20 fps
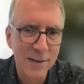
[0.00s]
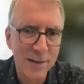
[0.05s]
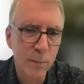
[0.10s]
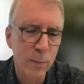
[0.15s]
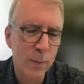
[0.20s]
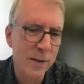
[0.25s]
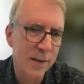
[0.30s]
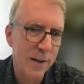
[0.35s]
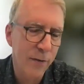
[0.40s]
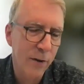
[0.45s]
and
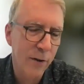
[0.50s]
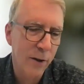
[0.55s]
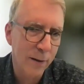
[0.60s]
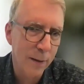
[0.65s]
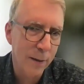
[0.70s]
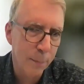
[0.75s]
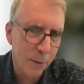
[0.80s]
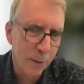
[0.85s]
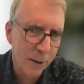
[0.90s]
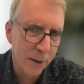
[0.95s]

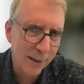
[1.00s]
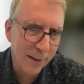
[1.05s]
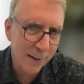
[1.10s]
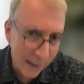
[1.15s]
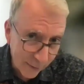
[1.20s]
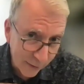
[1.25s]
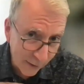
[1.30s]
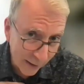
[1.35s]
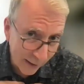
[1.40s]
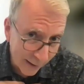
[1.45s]
specifically planned
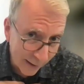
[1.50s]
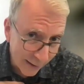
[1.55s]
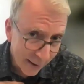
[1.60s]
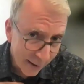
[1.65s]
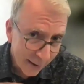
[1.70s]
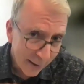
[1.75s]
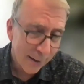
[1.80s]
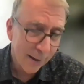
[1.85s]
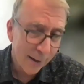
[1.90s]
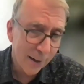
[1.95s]
giving
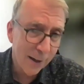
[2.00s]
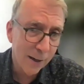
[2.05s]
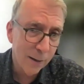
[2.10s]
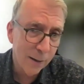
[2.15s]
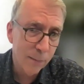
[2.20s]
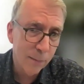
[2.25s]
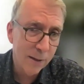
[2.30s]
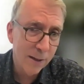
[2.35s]
um,